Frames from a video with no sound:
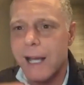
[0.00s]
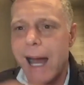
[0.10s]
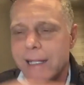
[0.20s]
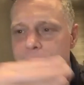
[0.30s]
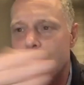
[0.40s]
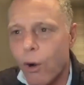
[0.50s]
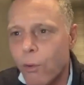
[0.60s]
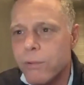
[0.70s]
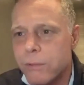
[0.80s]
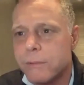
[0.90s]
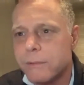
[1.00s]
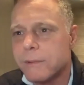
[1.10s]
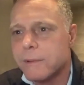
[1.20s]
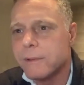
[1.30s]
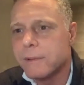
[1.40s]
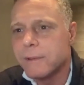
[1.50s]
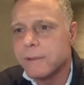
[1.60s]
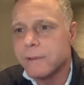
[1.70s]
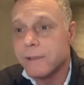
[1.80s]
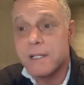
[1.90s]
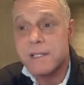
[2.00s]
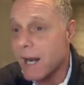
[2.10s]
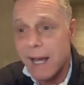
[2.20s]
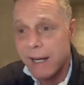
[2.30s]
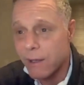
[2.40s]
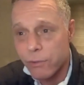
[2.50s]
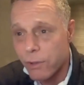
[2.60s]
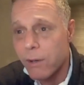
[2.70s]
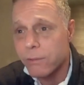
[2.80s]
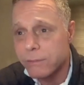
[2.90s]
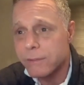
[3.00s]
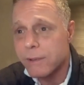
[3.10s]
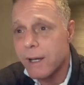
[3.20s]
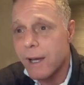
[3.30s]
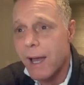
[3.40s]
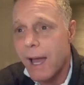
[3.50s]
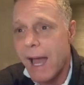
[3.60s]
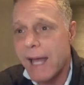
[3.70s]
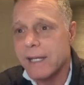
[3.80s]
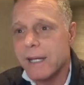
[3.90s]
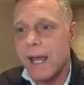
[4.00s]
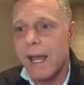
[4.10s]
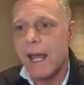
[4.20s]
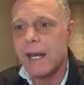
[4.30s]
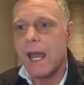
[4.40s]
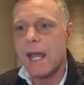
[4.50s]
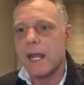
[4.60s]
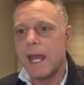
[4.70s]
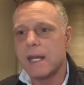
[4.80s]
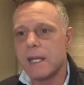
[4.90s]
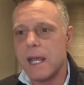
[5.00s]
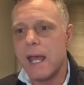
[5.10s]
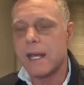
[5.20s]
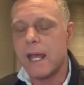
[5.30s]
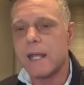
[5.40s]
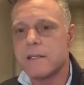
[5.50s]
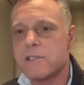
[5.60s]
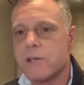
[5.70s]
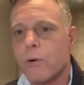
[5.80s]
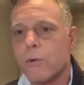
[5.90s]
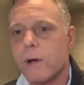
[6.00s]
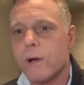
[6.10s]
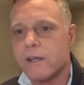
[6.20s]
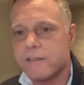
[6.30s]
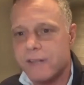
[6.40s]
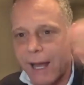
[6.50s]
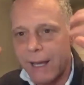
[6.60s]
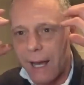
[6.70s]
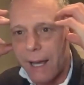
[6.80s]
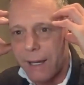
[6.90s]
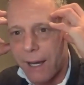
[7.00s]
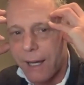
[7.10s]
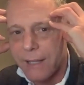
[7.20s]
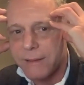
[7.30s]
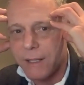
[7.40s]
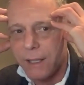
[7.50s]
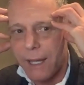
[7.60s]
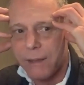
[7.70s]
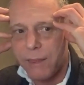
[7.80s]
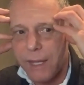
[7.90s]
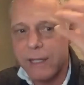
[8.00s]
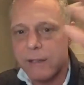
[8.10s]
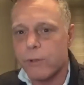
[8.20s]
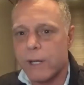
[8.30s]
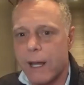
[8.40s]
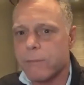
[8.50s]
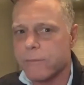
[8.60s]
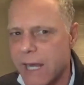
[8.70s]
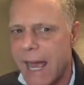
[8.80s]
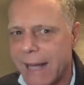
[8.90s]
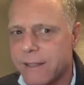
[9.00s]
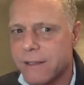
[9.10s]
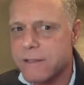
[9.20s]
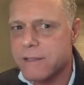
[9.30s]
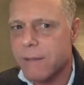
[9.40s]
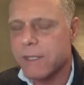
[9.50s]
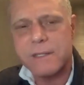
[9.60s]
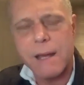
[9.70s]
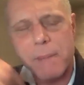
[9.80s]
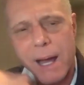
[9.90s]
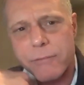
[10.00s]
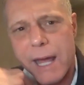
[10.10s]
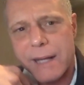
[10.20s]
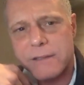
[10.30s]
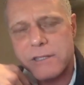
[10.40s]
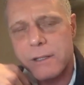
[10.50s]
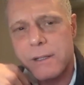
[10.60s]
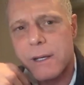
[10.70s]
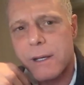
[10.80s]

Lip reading: I know is that I don't know. And it, and so, cause I had to like, think when I'm reacting to something, is that my reaction